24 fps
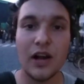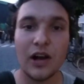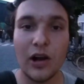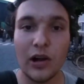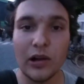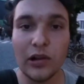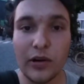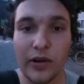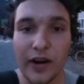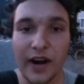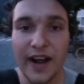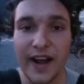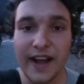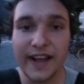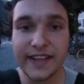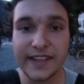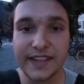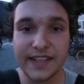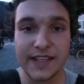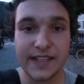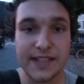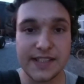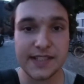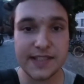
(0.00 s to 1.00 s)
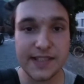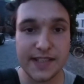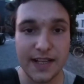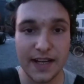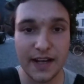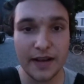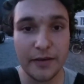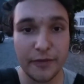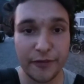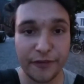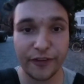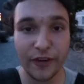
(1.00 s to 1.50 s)
Alright, it's
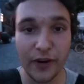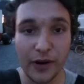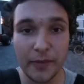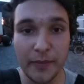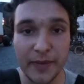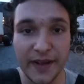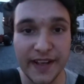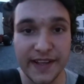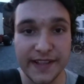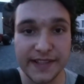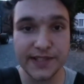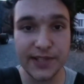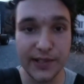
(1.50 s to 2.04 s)
time for me